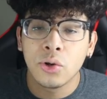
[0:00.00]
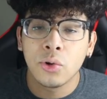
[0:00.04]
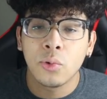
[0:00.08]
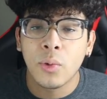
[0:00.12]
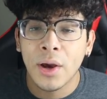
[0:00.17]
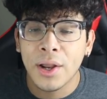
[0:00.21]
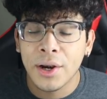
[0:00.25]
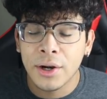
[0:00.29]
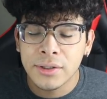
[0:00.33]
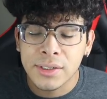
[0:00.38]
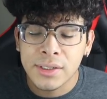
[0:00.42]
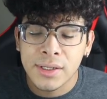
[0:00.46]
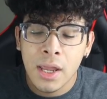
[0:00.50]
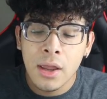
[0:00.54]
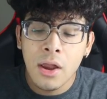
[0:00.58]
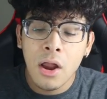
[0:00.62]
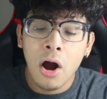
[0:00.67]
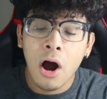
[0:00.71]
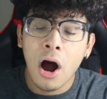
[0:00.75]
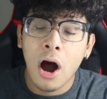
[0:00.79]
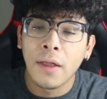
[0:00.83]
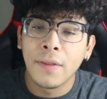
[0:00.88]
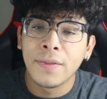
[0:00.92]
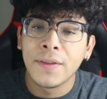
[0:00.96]
new winners
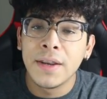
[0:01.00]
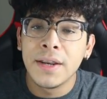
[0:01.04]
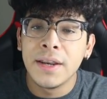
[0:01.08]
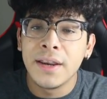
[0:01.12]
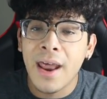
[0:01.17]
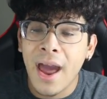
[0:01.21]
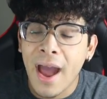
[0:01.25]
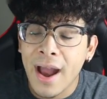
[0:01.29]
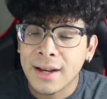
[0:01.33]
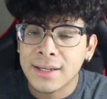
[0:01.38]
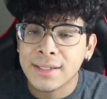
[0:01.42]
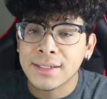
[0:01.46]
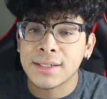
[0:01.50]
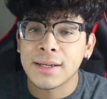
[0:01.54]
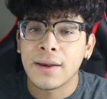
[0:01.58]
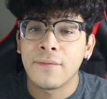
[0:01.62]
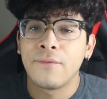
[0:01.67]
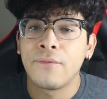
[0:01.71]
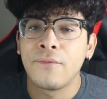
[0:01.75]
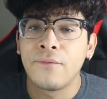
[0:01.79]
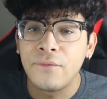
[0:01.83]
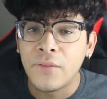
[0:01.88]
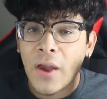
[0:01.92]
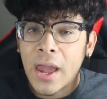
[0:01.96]
on the next
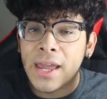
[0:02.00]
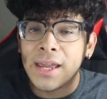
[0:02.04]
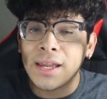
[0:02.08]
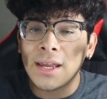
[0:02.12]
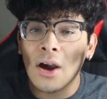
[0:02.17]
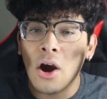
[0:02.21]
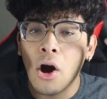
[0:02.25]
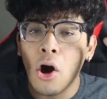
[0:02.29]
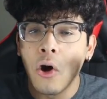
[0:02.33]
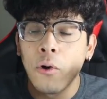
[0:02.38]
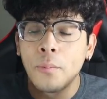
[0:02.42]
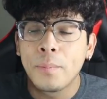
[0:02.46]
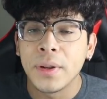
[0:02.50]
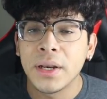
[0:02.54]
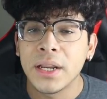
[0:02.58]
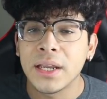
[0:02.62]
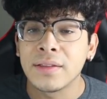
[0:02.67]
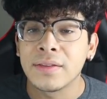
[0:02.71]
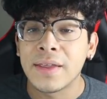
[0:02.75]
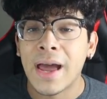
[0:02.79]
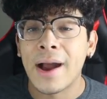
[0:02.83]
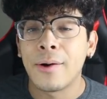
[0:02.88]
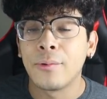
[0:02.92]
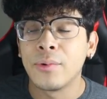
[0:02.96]
fake
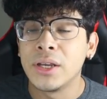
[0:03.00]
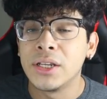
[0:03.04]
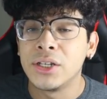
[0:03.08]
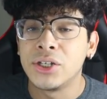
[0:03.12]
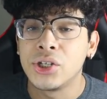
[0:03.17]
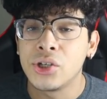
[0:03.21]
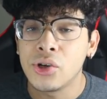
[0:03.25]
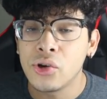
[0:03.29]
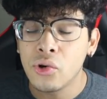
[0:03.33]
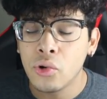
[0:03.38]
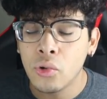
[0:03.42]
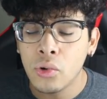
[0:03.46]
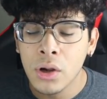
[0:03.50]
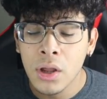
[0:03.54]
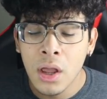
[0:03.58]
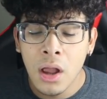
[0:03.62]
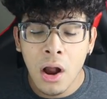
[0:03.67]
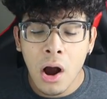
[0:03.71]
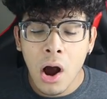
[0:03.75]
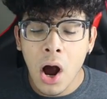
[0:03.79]
opening that we do.